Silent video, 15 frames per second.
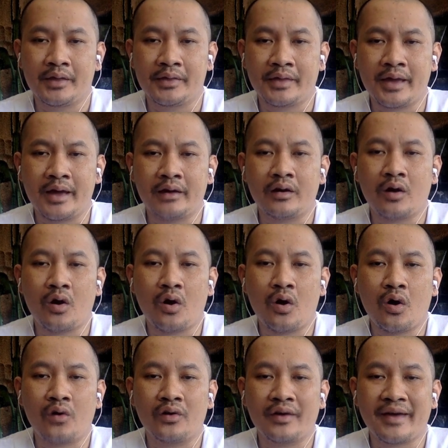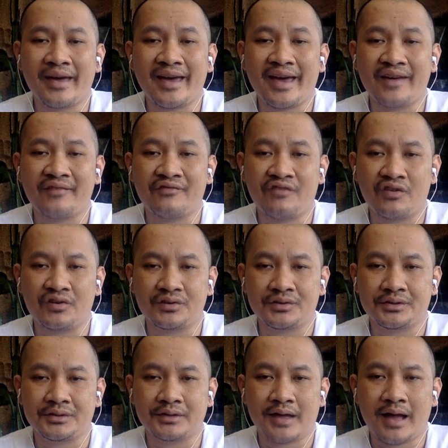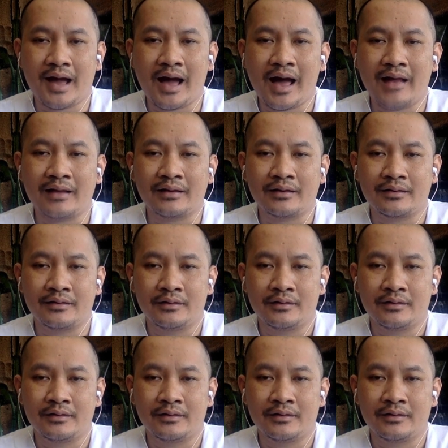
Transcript: that all efforts are